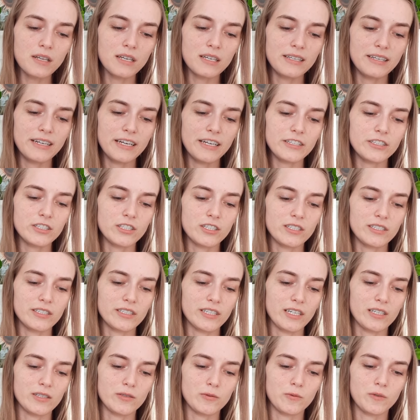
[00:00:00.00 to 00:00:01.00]
Nature,
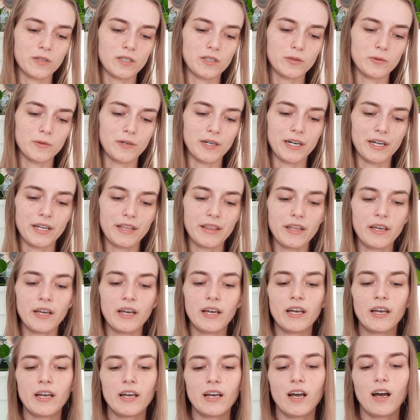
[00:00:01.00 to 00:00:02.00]
says Wordsworth,
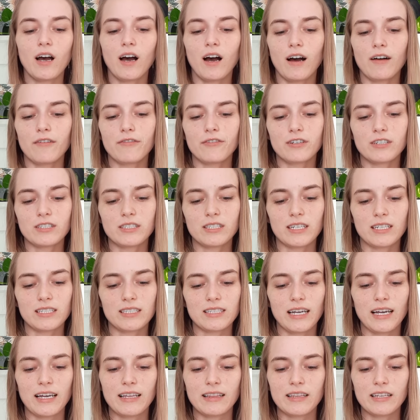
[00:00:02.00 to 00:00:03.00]
offers
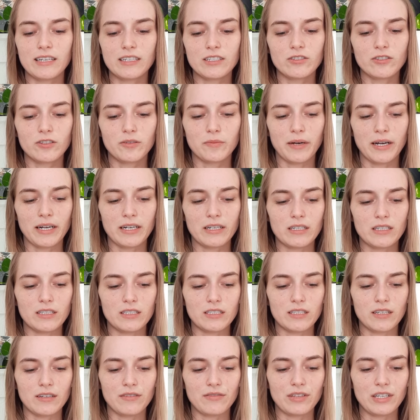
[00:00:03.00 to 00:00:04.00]
us endless
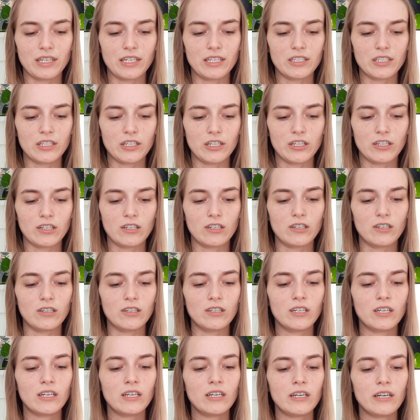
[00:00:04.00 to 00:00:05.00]
reminders of the eternal,
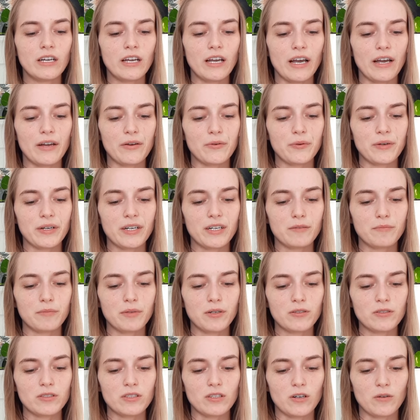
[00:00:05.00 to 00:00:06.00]
and we are
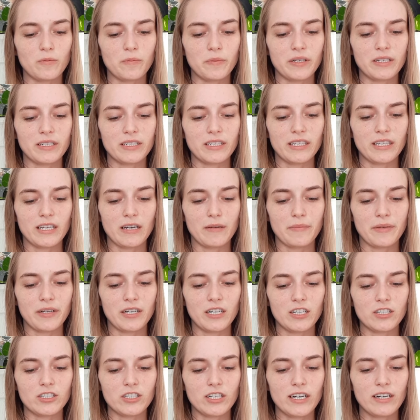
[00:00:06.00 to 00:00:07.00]
most open to them in
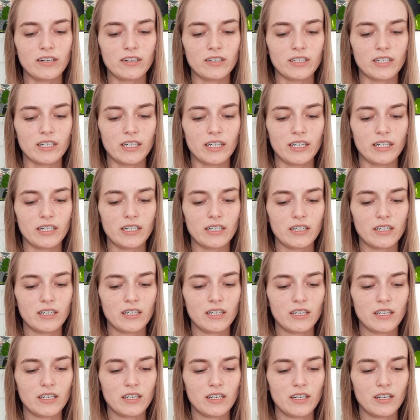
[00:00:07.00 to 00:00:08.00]
our childhood.
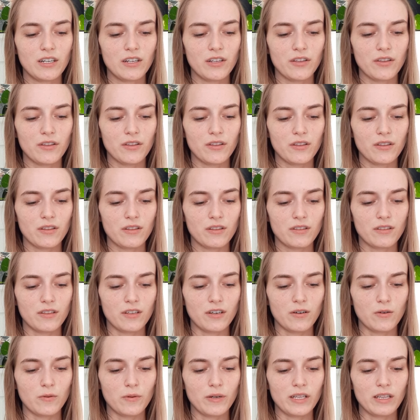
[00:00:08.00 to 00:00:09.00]

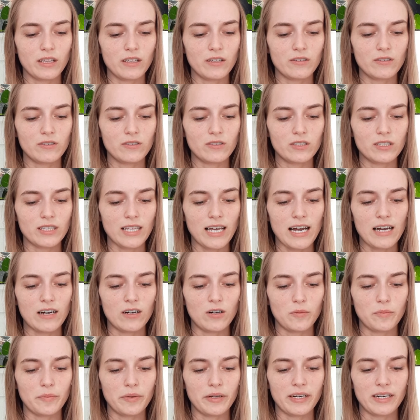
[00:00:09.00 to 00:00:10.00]
Though we lose that
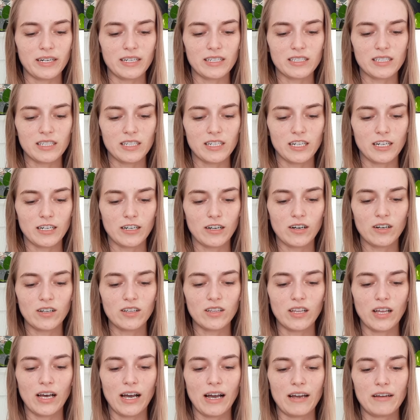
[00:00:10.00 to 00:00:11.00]
openness in
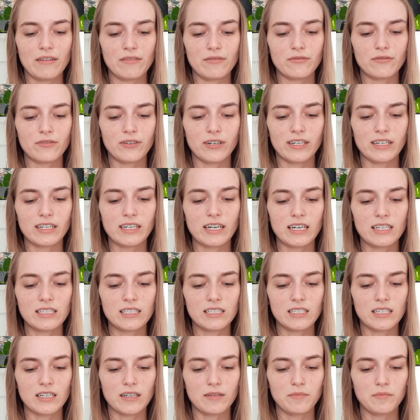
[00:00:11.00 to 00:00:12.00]
adult life when
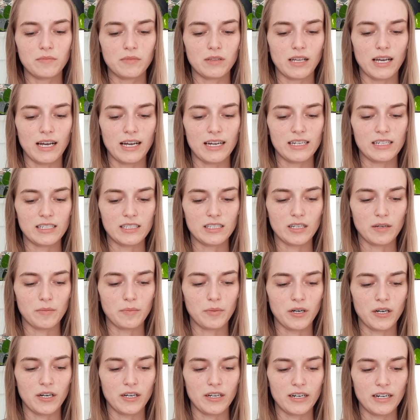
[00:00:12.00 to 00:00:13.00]
custom lies
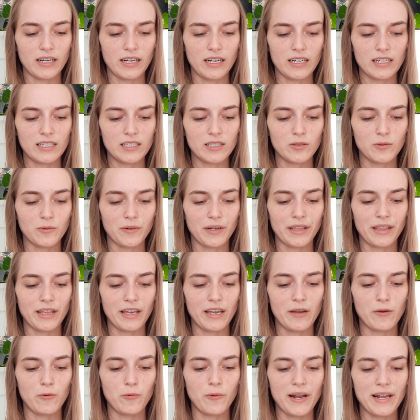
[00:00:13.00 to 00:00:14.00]
upon us with
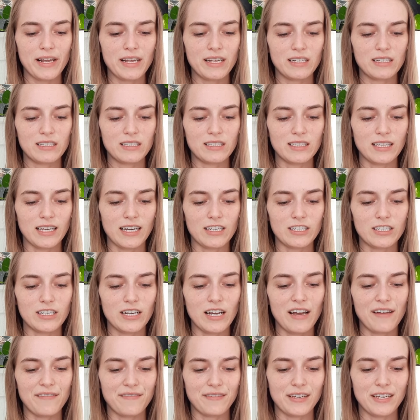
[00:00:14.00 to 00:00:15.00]
a weight
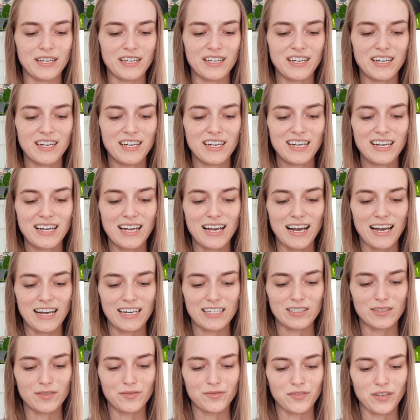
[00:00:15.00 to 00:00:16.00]
heavy
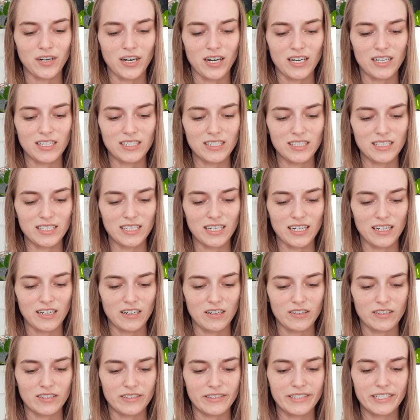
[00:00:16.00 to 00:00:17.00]
as frost
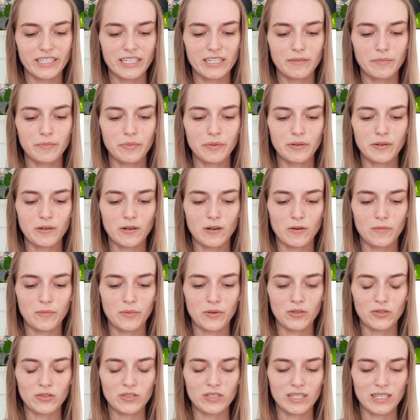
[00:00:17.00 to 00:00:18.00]
and deep
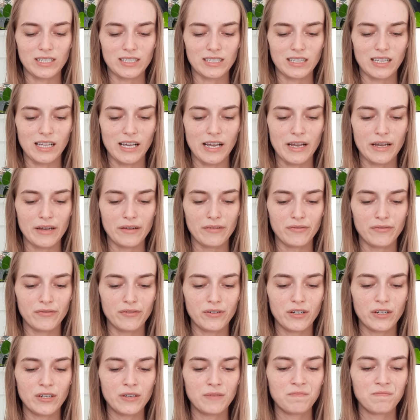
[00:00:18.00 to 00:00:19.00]
almost as life,
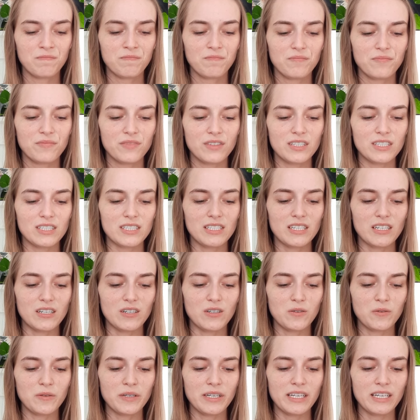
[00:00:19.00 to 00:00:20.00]

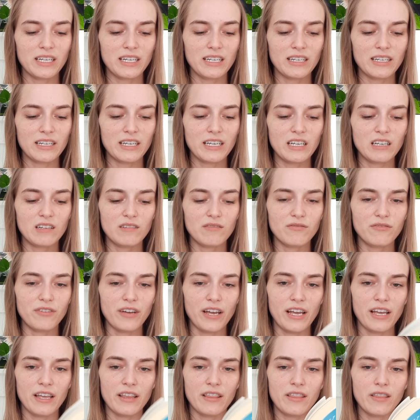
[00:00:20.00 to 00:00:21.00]
still we can keep
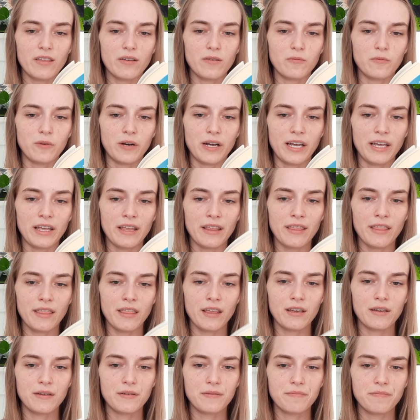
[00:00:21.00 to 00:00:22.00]
faith with
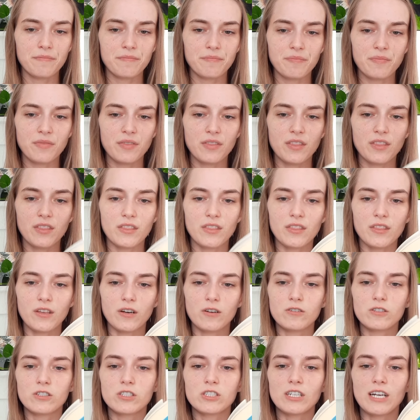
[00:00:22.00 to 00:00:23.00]

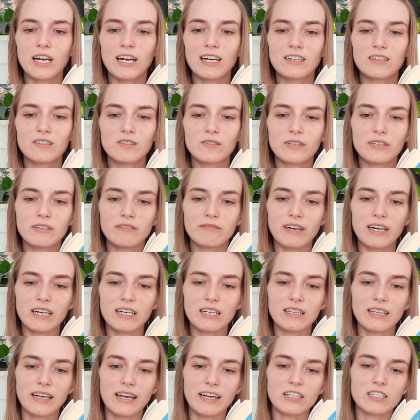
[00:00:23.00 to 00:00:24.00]
those shadowy
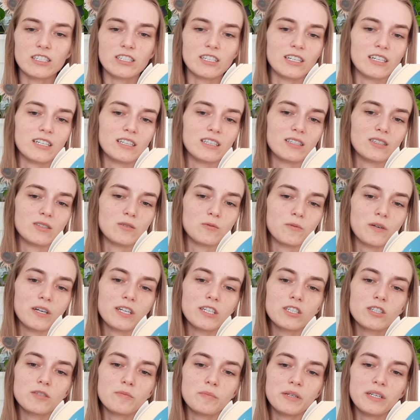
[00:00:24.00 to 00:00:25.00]
recollections
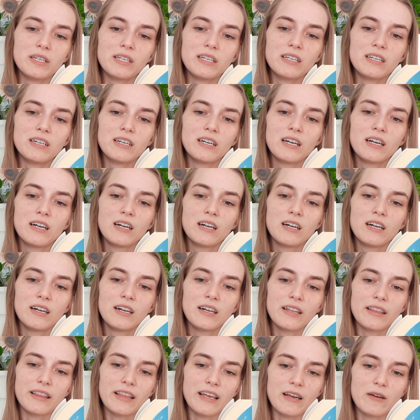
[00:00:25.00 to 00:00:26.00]
which be
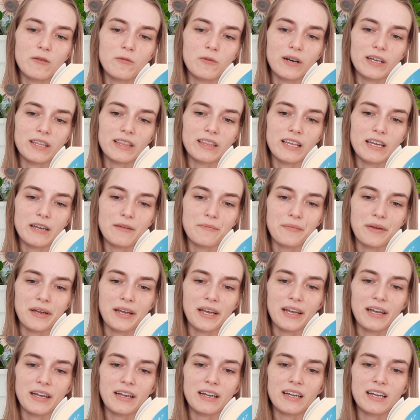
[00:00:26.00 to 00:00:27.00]
they what they
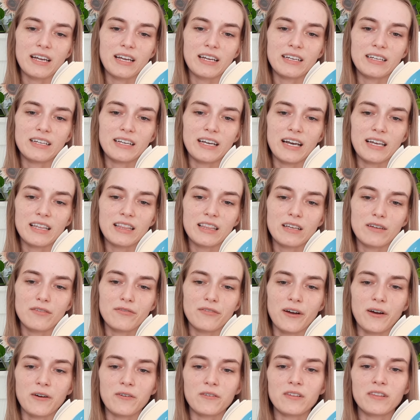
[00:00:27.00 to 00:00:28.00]
may, and yet the
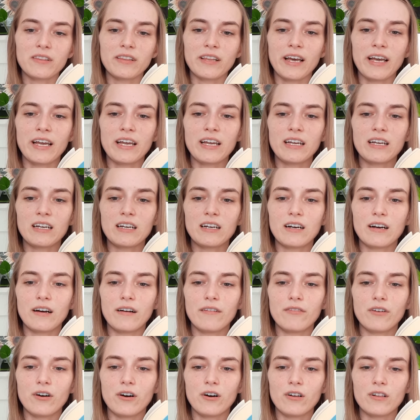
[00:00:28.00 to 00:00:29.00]
fountain light
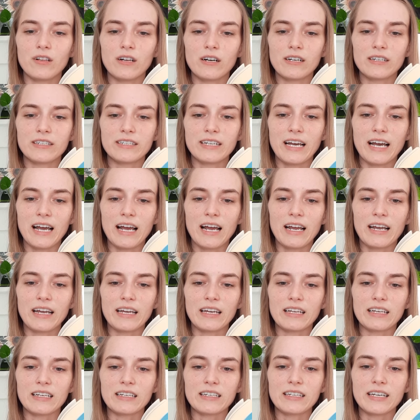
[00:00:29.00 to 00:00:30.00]
of all our day,
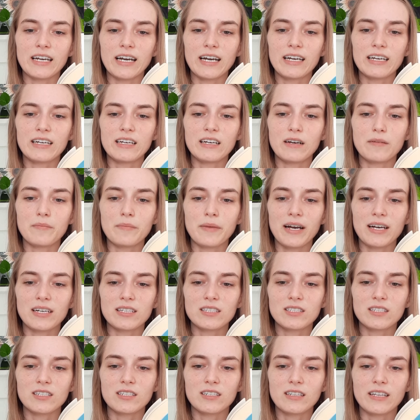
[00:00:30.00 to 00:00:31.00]
and yet a
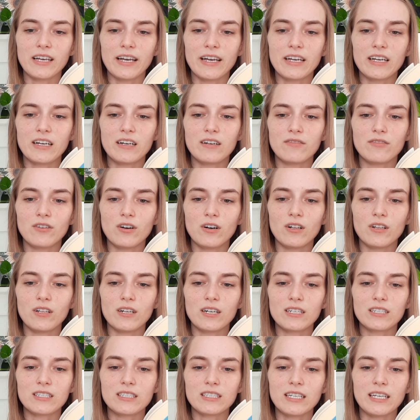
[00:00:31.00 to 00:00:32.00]
master light of all
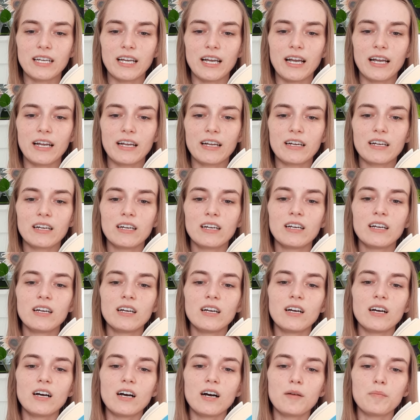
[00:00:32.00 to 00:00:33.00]
our seeing,
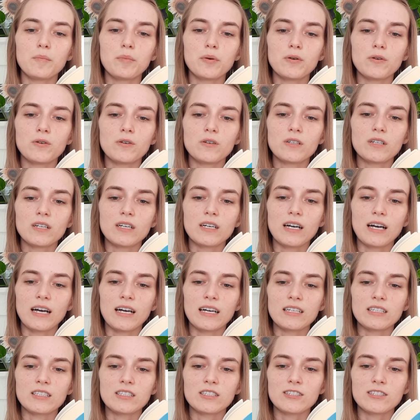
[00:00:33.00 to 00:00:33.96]
uphold us,